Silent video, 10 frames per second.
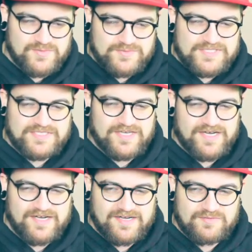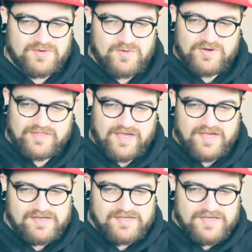We'll be recording
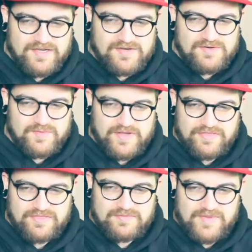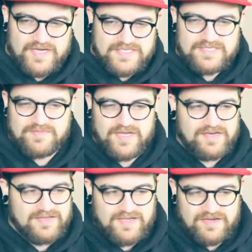that with my
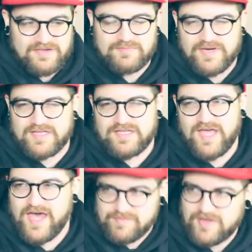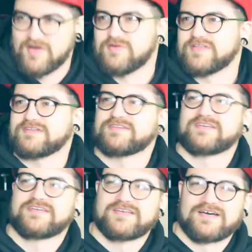teammate and good buddy Adam Cohen
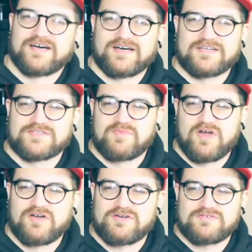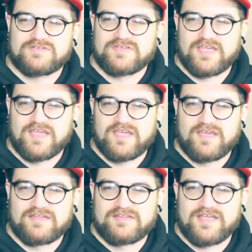tomorrow.
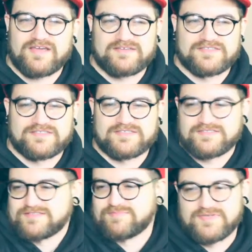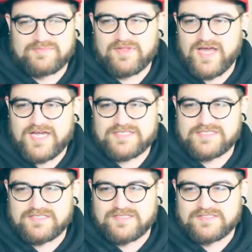And yeah, it's been a
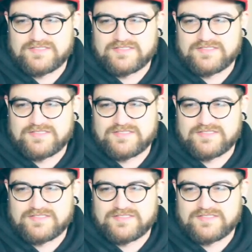blast.